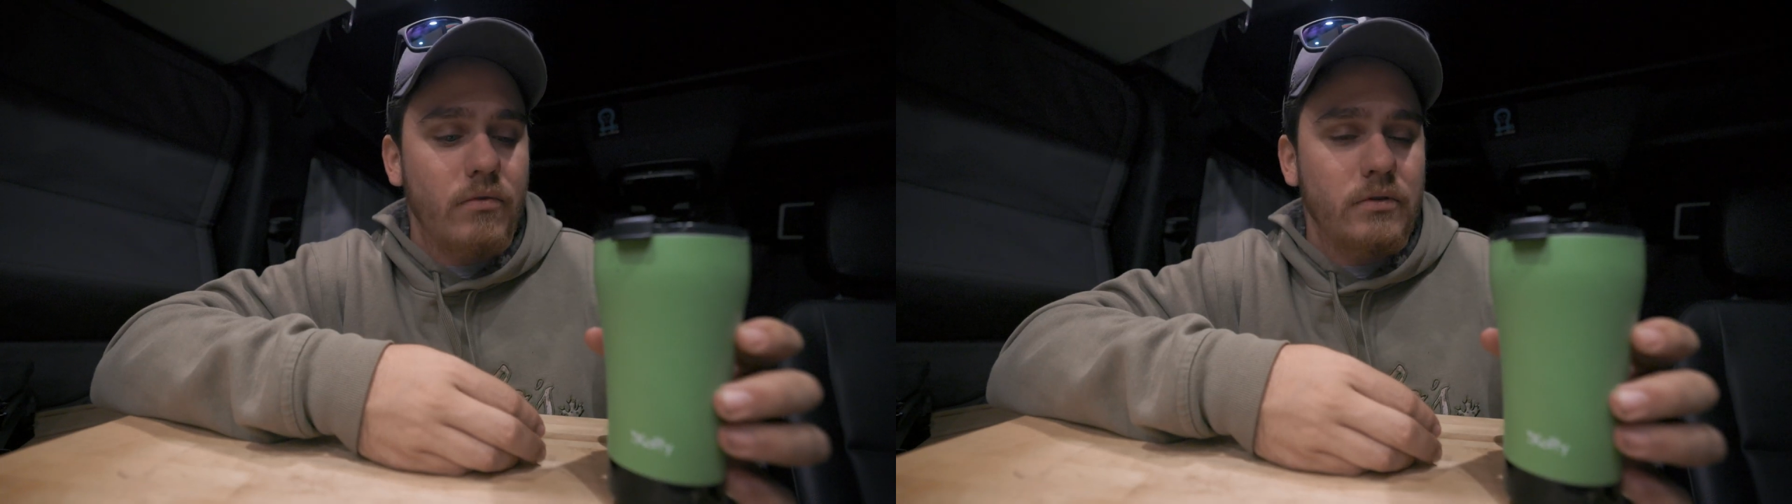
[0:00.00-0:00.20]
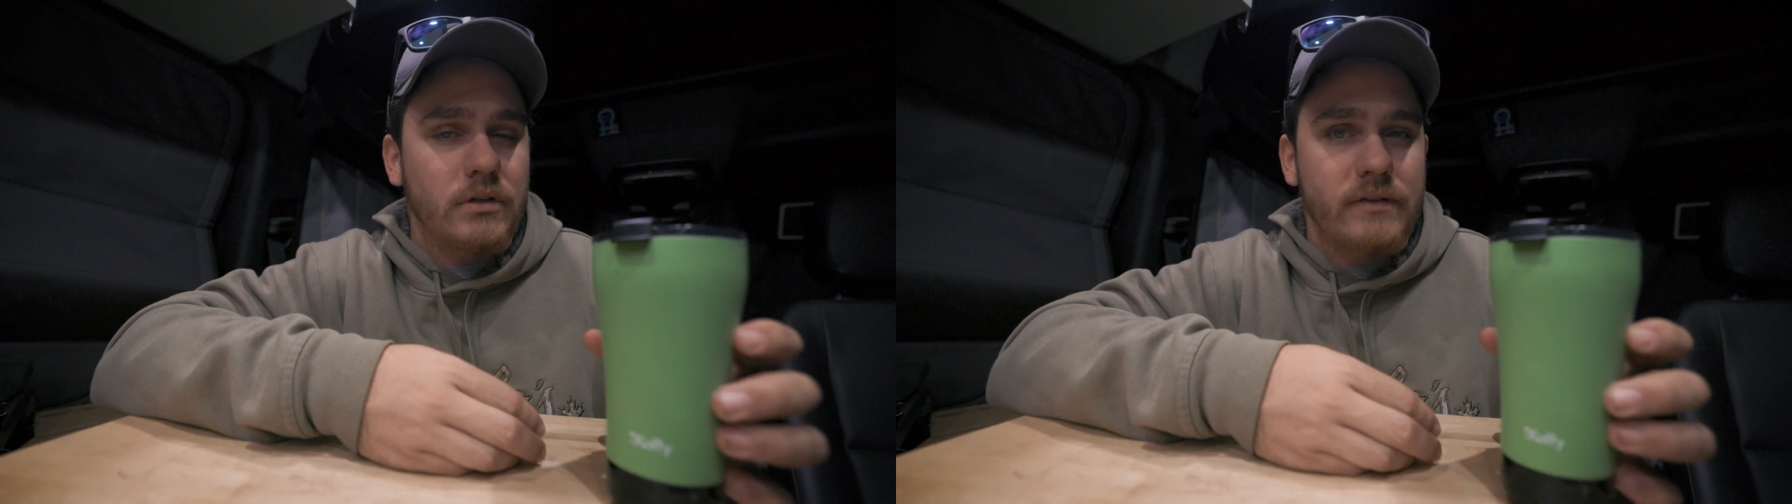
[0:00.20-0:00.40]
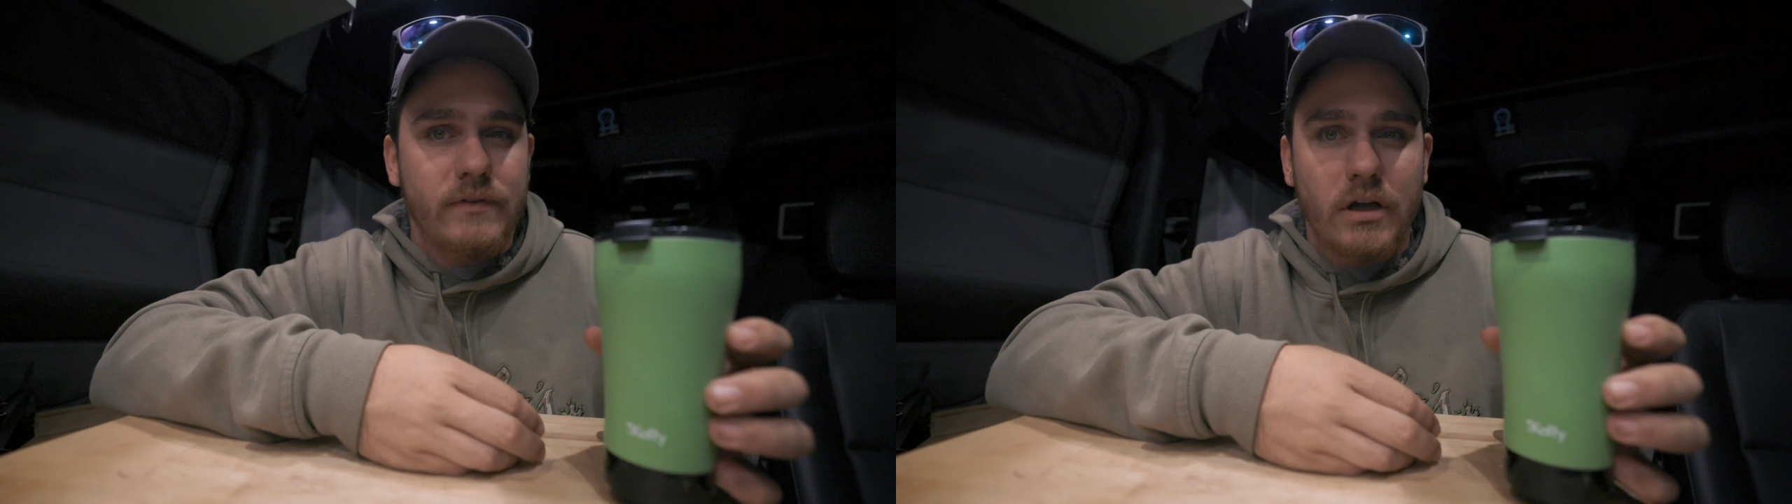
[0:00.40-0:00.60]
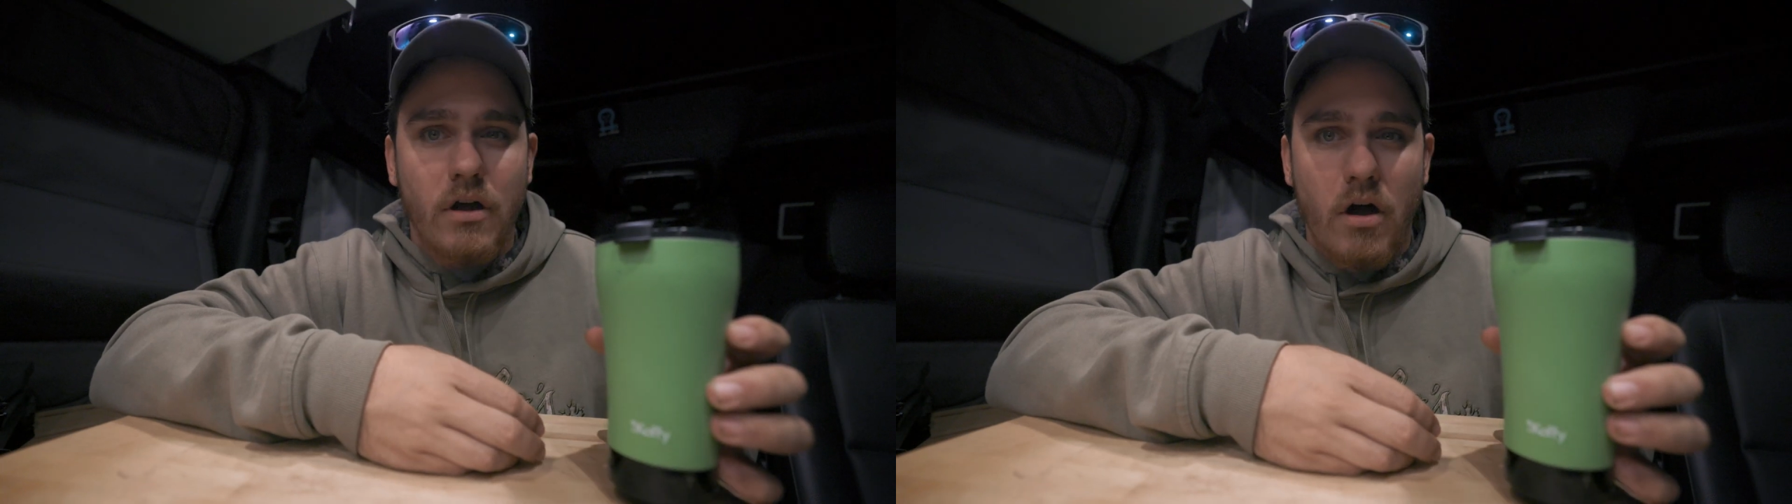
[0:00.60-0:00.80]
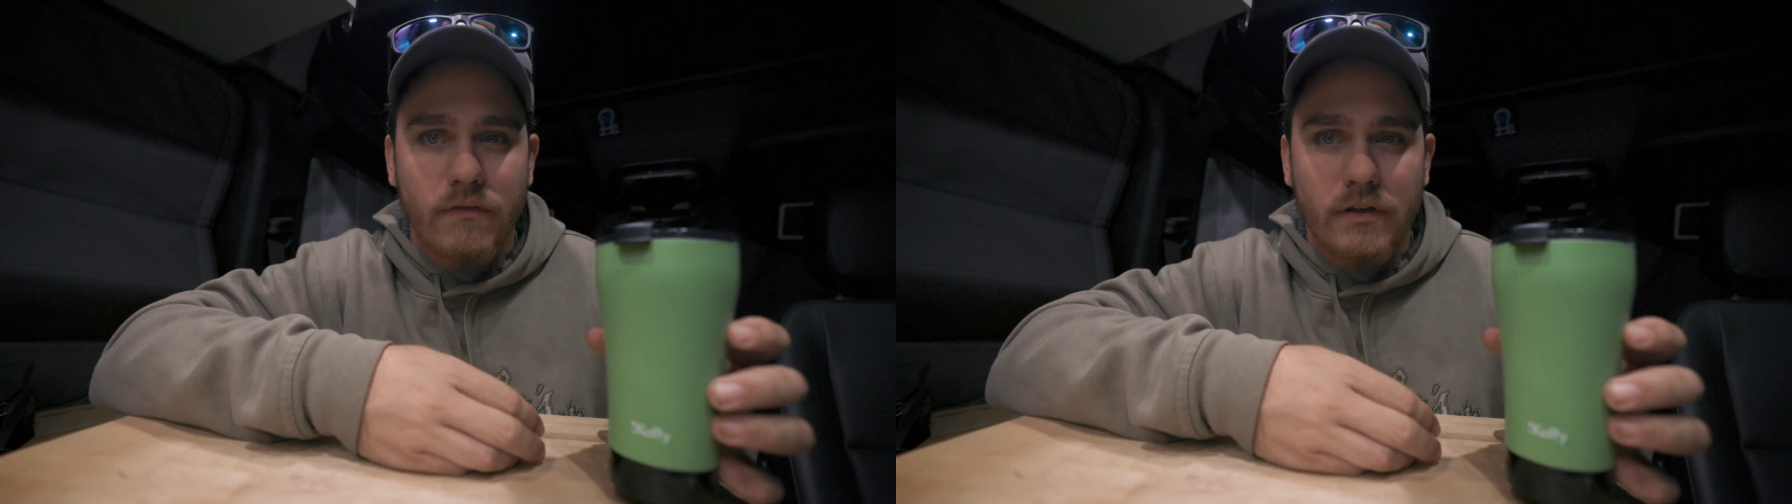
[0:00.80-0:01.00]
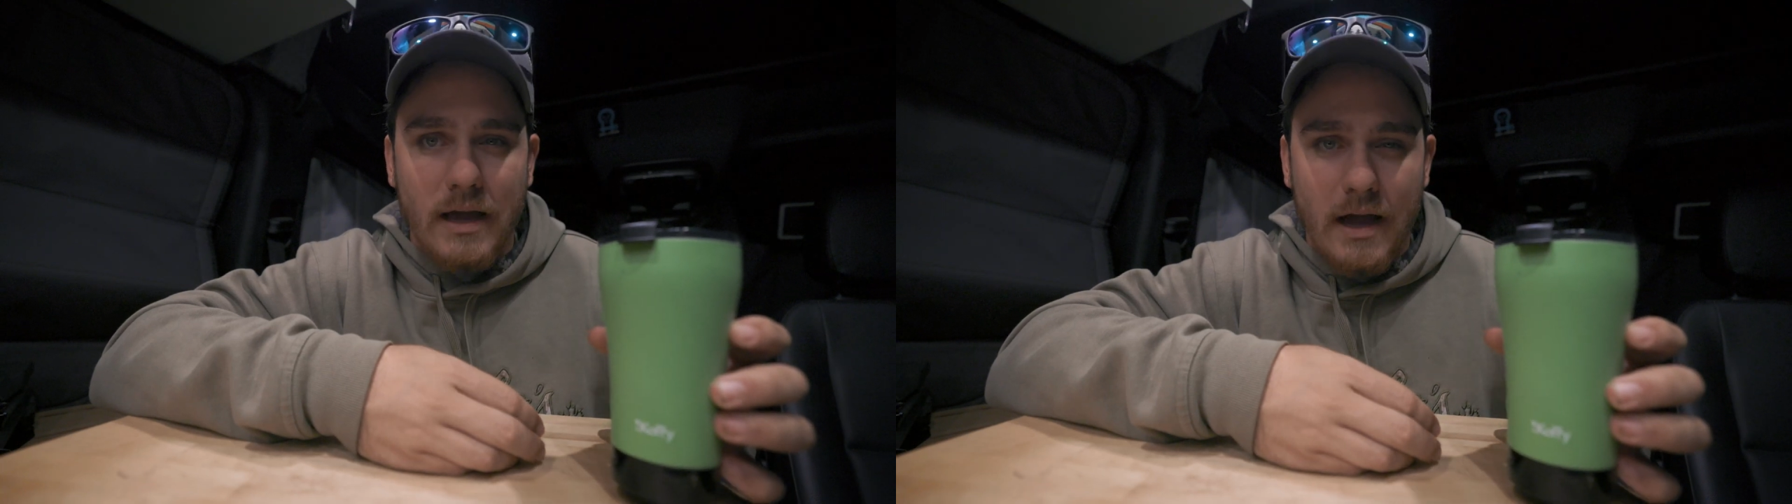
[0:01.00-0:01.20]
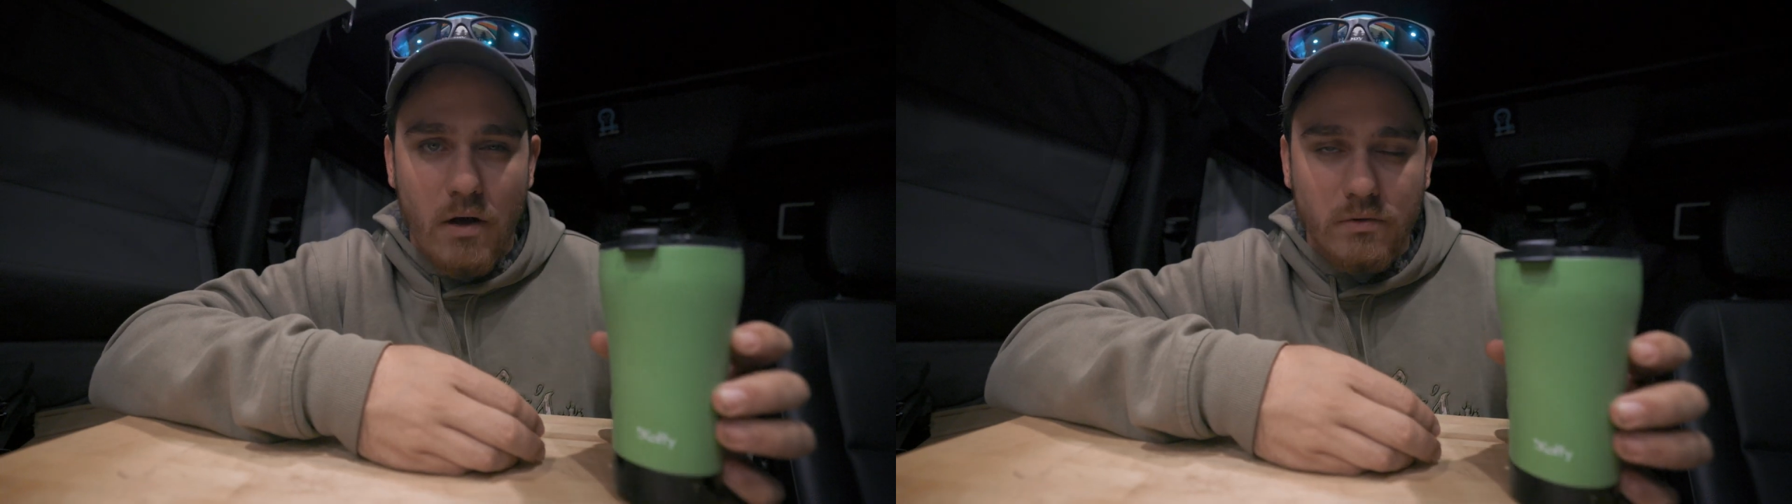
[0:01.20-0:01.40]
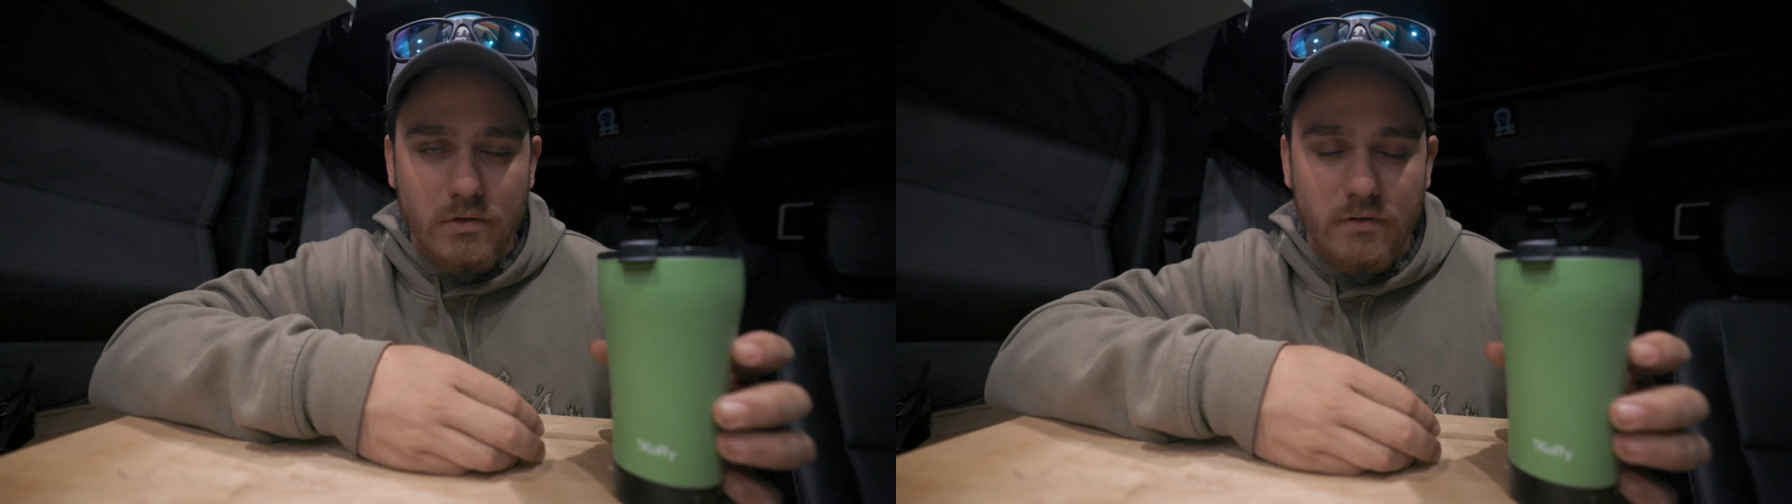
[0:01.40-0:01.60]
leaving coffee
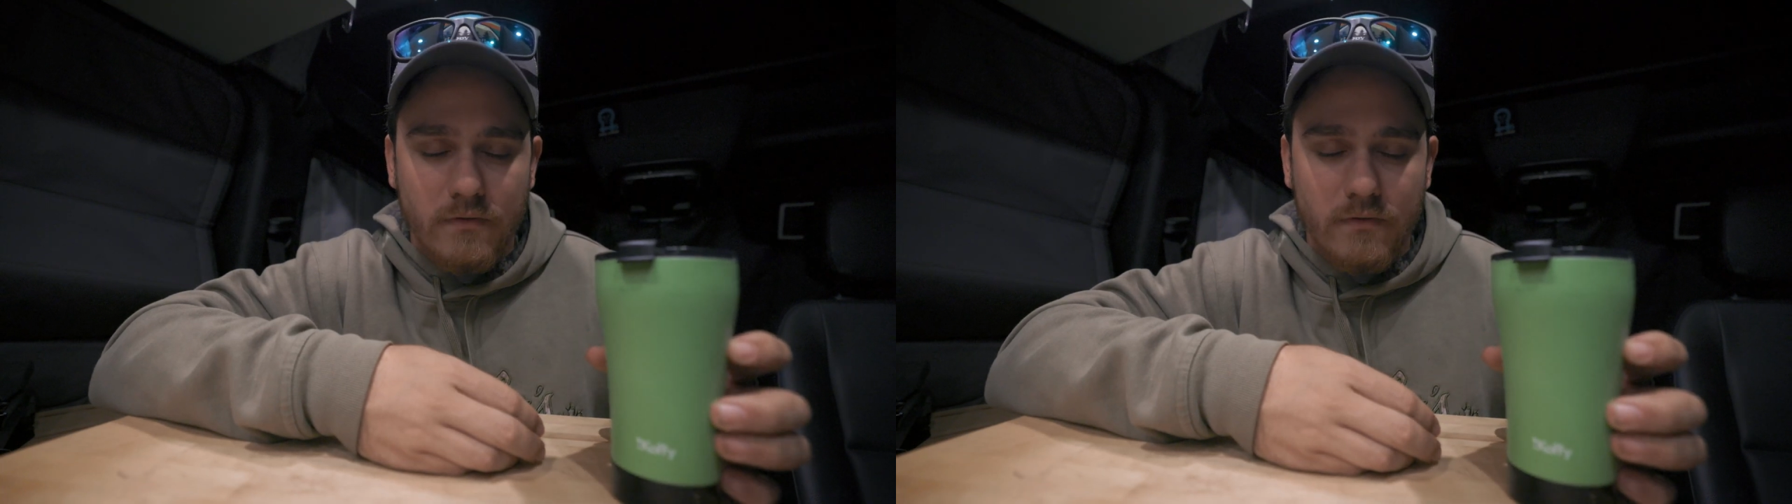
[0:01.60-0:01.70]
out